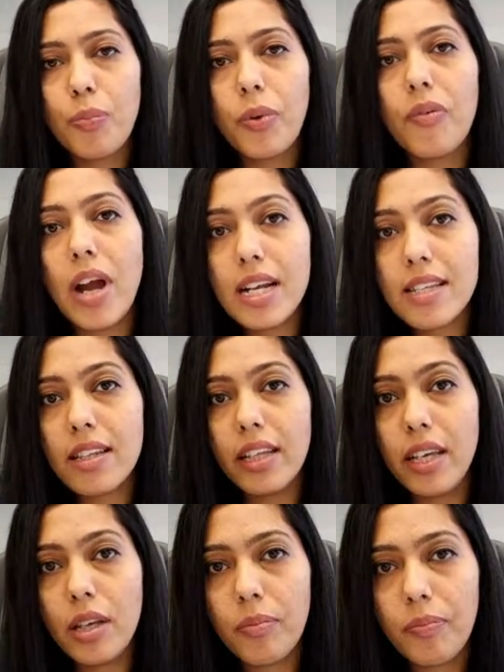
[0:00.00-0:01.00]
provides
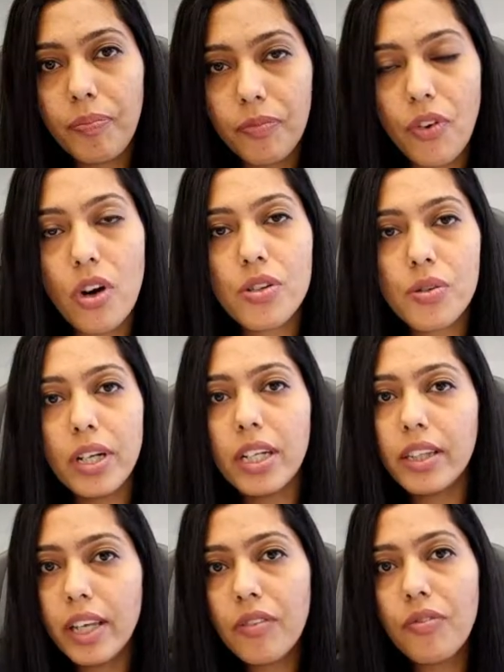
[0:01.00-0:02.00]
the
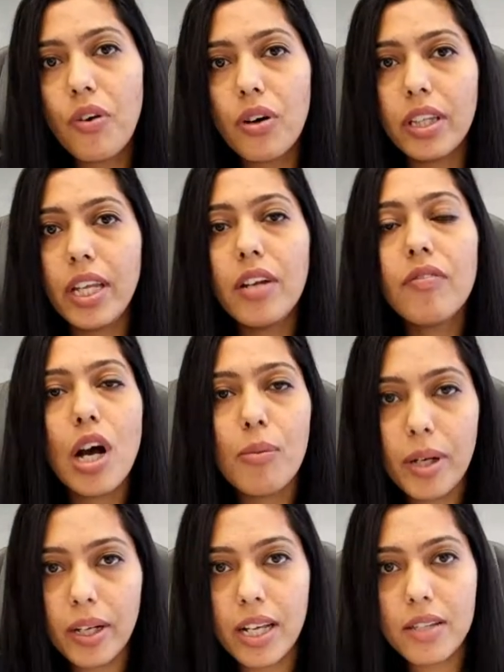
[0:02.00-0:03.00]
fortunate thing for the
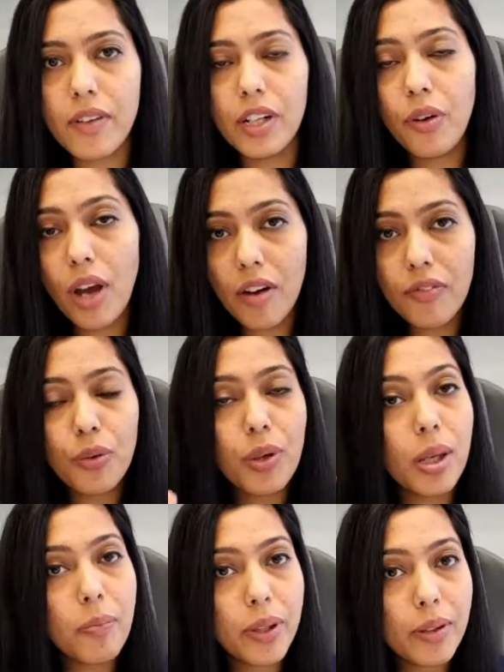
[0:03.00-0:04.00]
environment as well. You have to
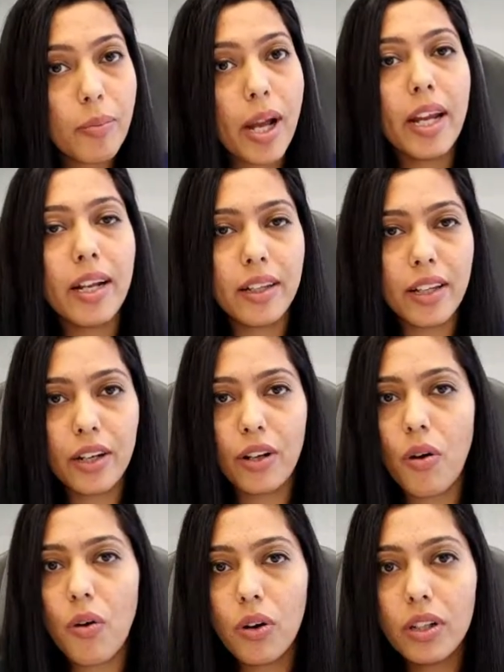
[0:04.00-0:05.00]
keep in mind that
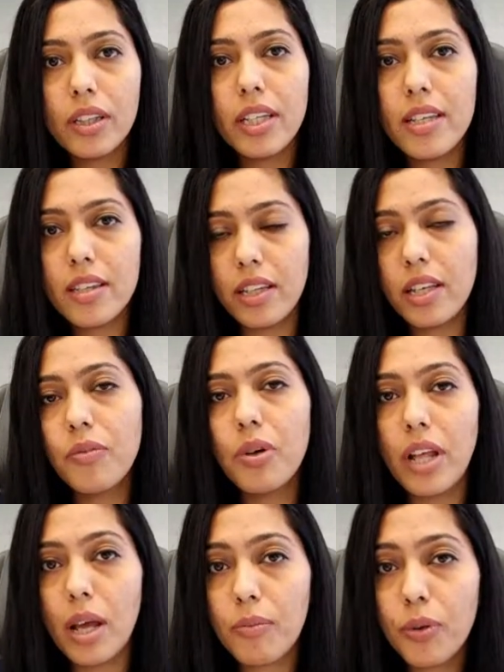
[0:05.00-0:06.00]
all these things
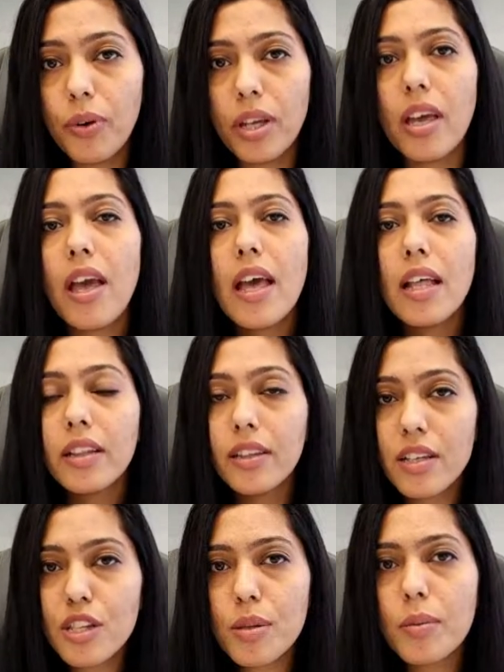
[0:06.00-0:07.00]
what I'm doing,
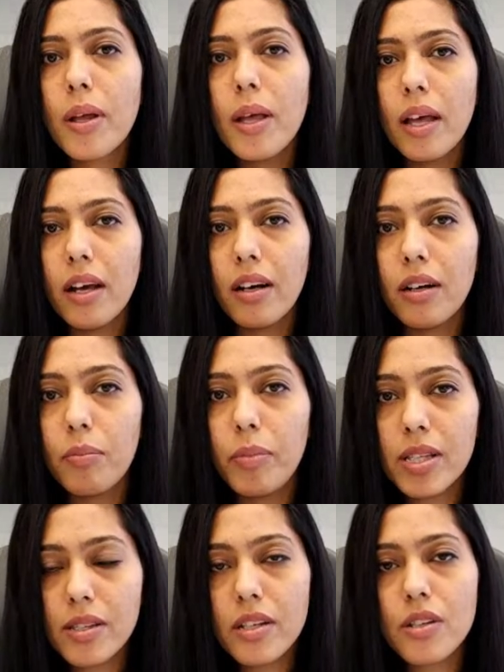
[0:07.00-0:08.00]
this
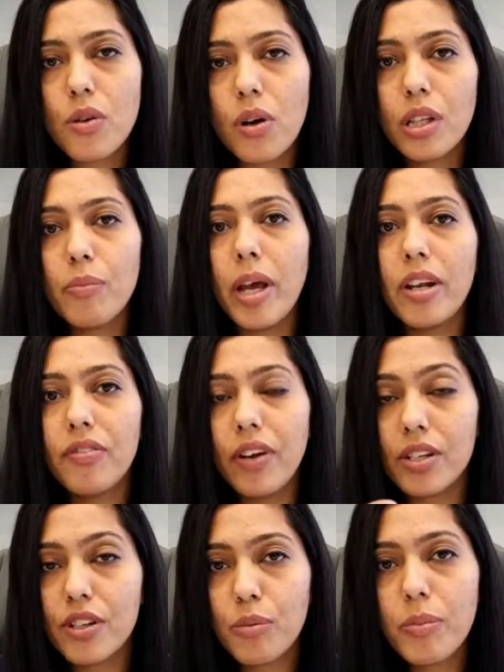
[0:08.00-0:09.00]
business or the
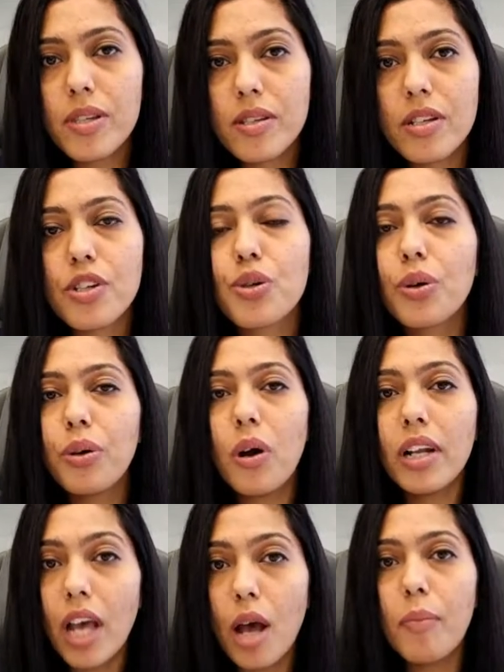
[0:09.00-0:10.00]
manufacturing business should
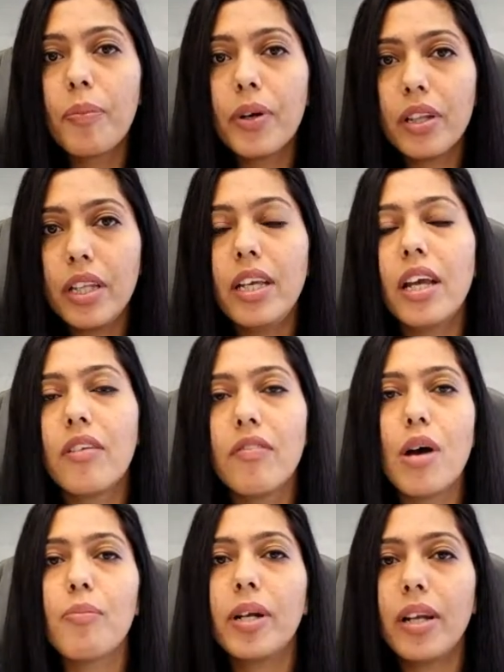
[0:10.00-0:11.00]
not hamper the
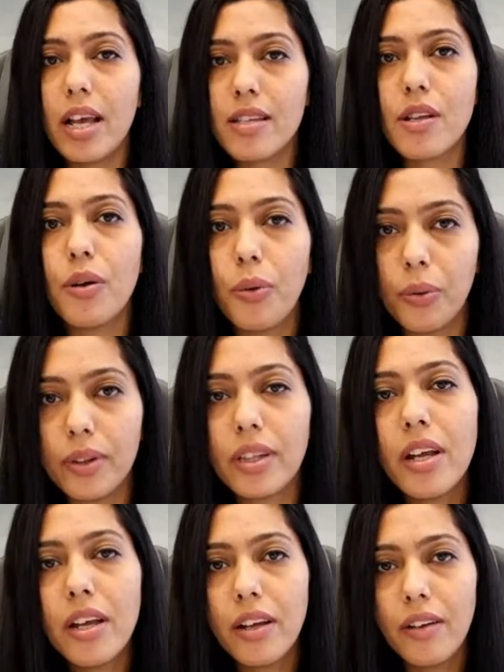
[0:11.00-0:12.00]
environment as a whole,
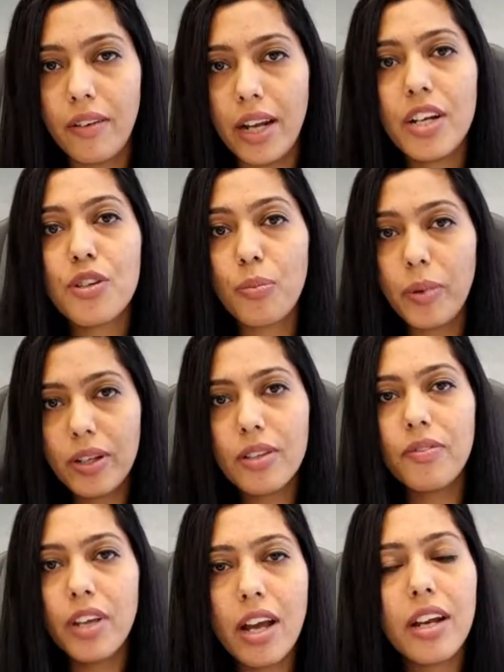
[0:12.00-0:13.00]
right? So
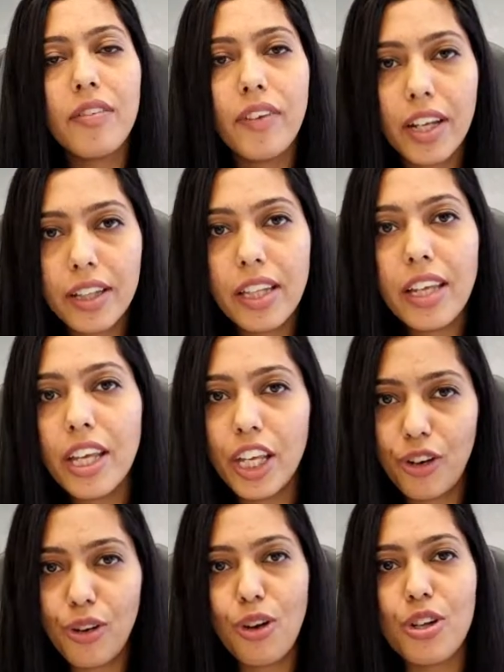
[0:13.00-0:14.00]
because we are living in the
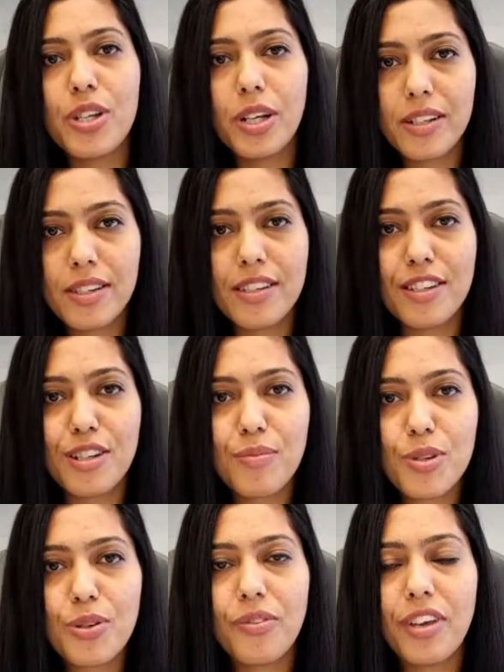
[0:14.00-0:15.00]
ecological
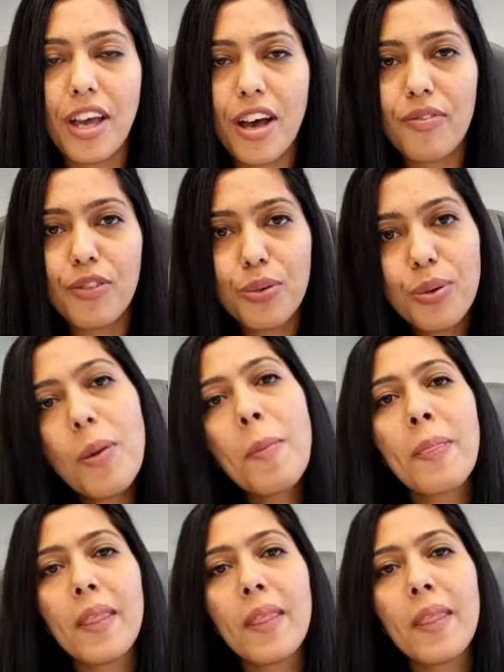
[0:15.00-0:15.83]
system, so we have to